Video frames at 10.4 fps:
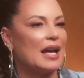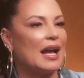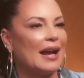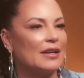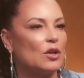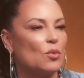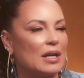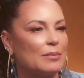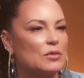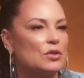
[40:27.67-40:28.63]
I know what
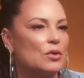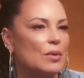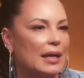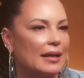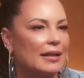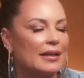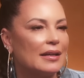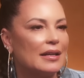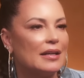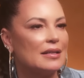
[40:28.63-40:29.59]
I'm doing
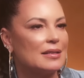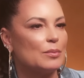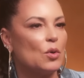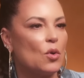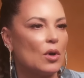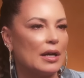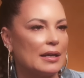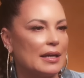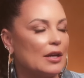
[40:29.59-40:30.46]
is important,